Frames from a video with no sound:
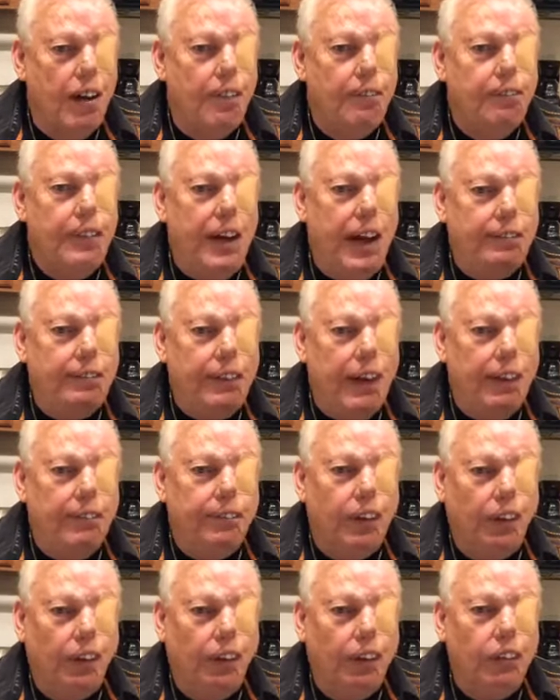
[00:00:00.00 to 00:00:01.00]
But by
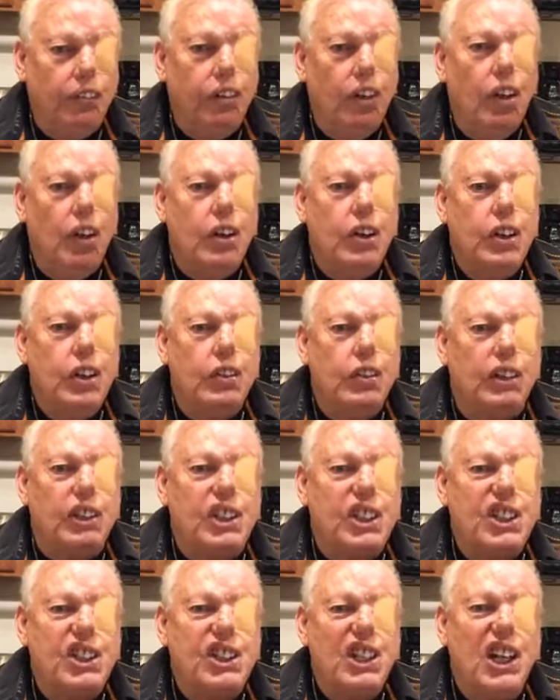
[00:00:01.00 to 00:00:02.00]
birth, you're
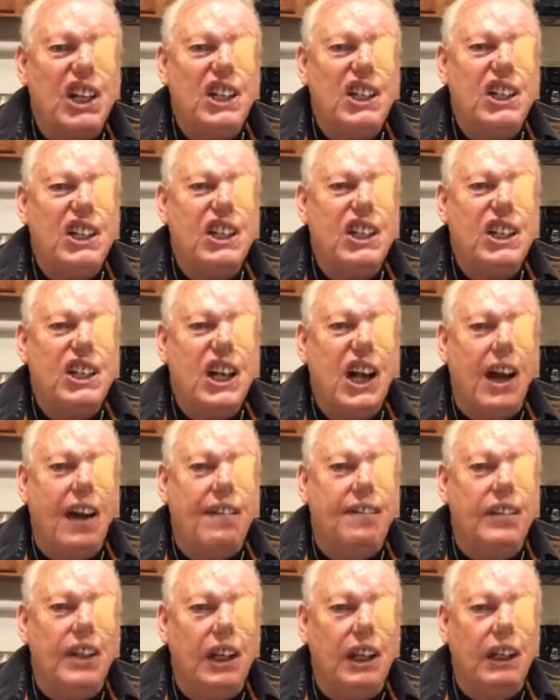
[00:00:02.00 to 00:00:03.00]
a son
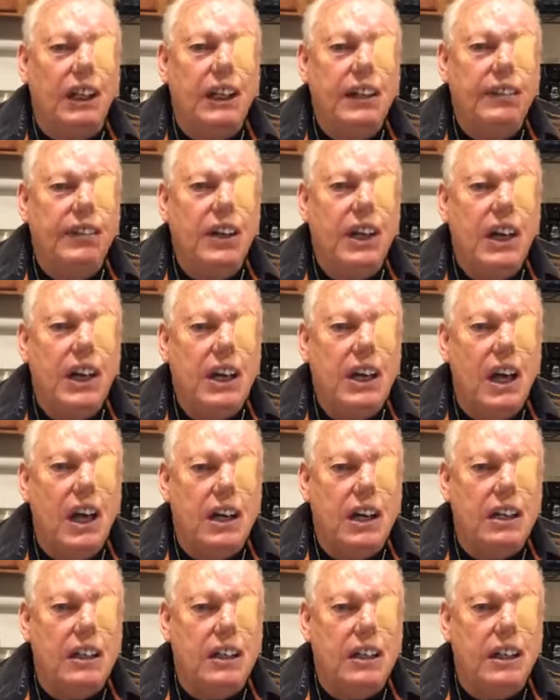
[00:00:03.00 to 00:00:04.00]
of the living
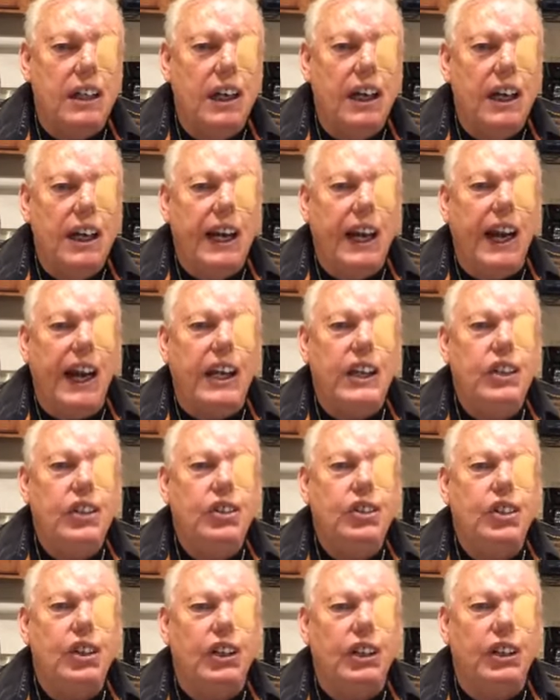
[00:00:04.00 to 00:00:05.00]
God. And you
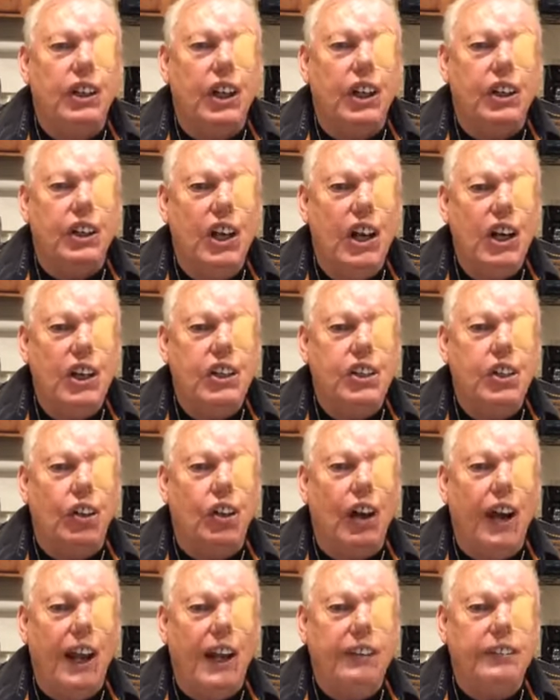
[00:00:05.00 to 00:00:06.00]
should conduct
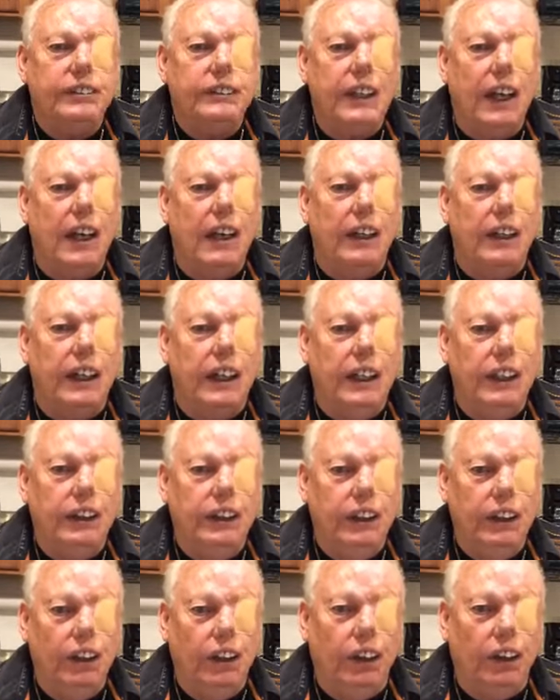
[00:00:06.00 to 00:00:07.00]
your lifestyle in
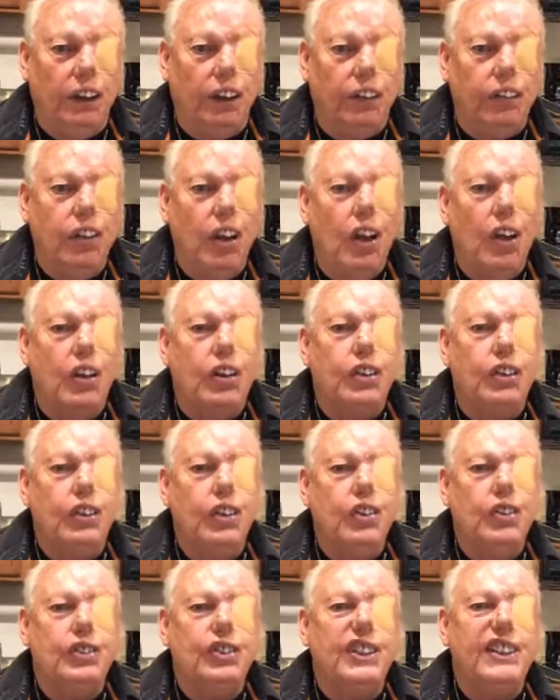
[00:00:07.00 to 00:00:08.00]
the earth
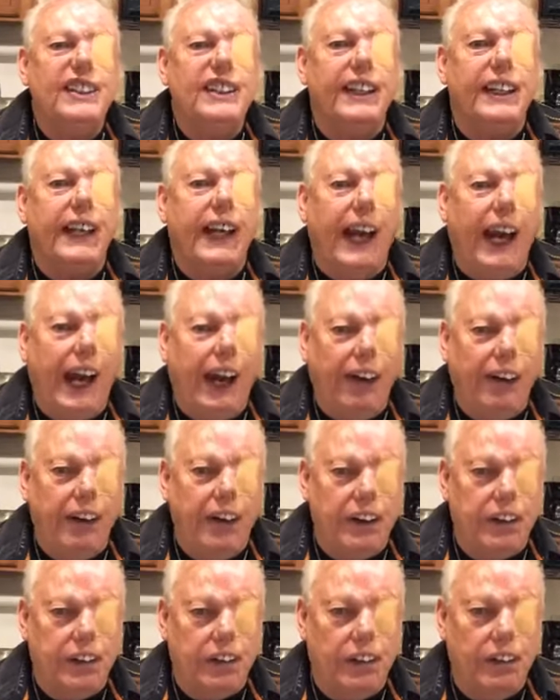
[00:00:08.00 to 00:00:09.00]
using the
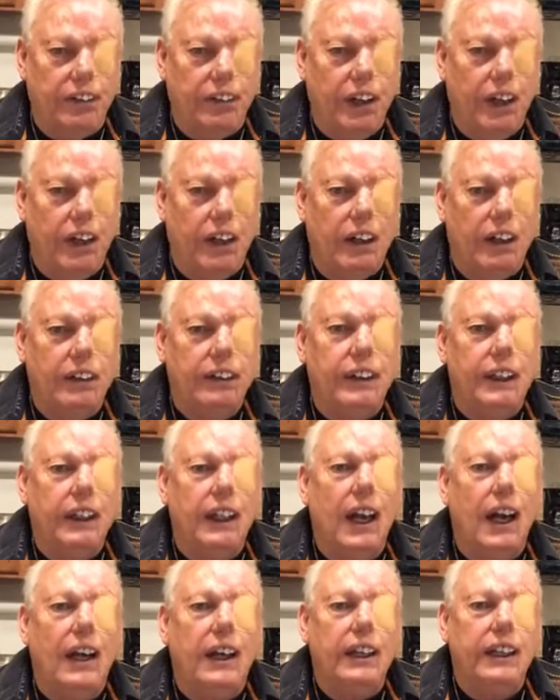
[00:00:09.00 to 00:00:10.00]
character of God that
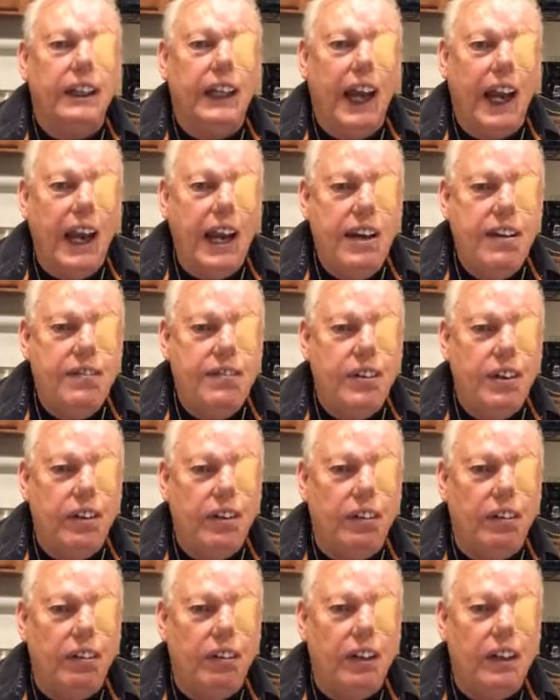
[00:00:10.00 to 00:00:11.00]
God gave
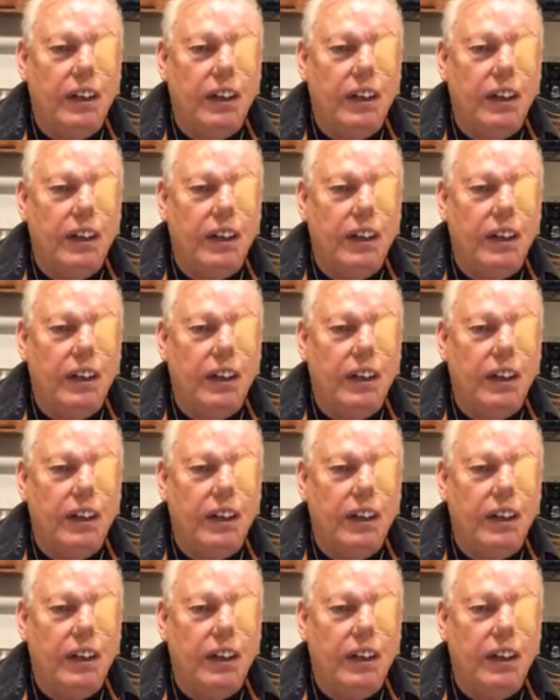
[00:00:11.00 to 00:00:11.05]
you.